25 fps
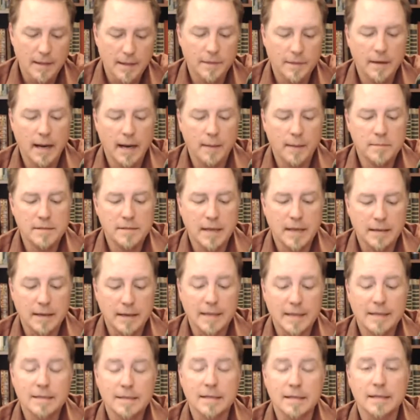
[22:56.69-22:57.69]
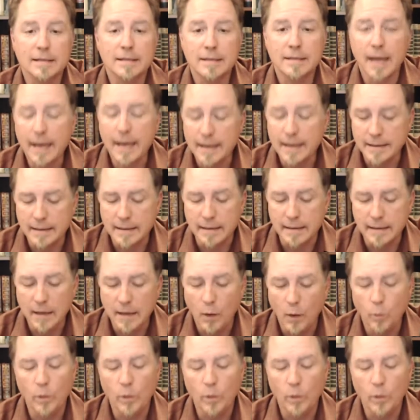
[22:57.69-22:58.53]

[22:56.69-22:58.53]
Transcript: the names that society